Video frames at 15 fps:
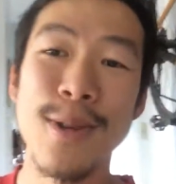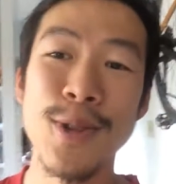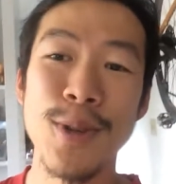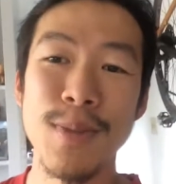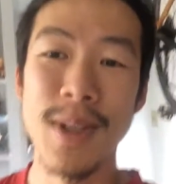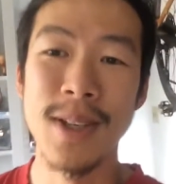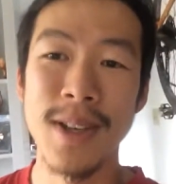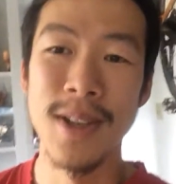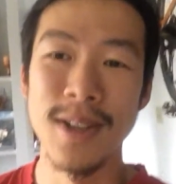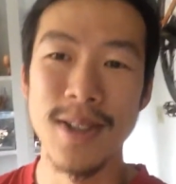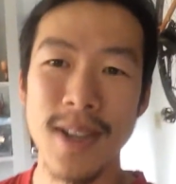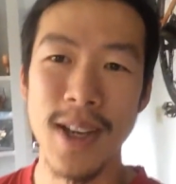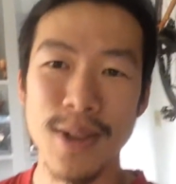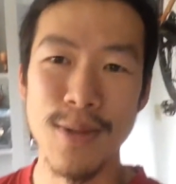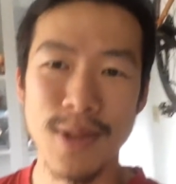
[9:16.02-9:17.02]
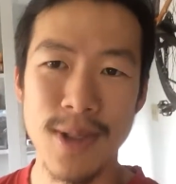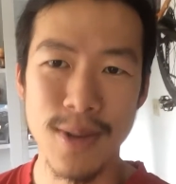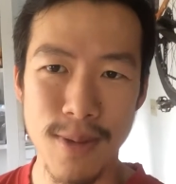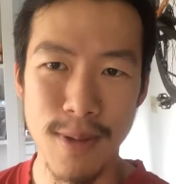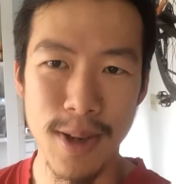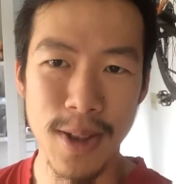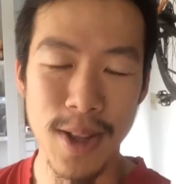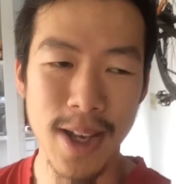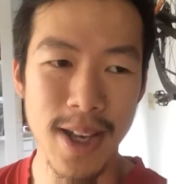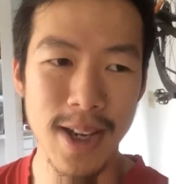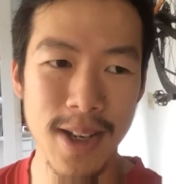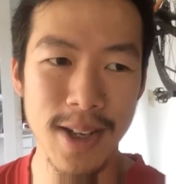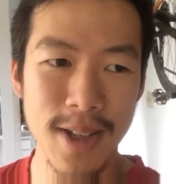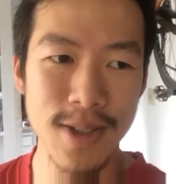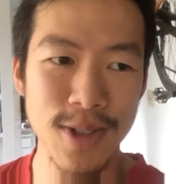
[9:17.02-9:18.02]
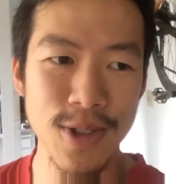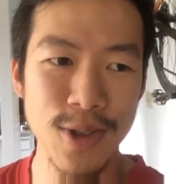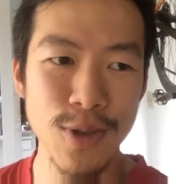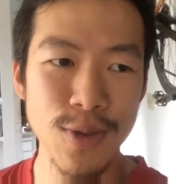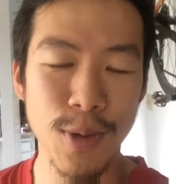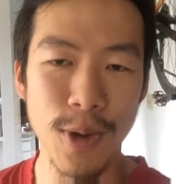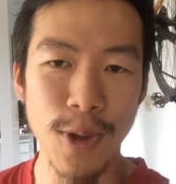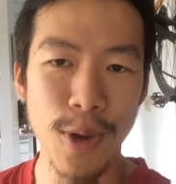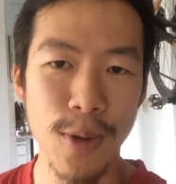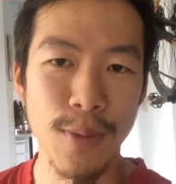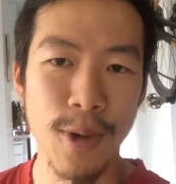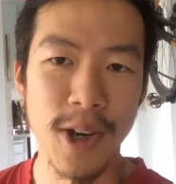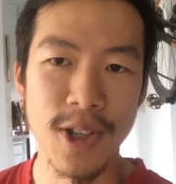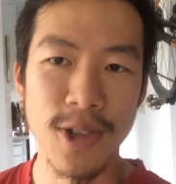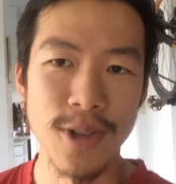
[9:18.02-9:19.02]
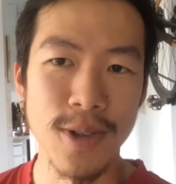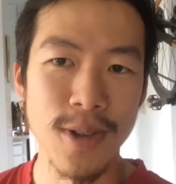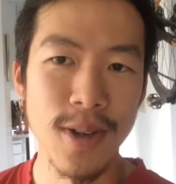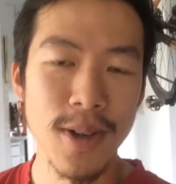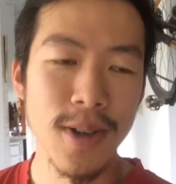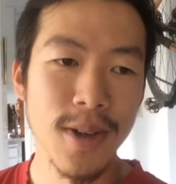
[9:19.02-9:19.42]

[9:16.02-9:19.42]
also because I used to run that as super low pressure.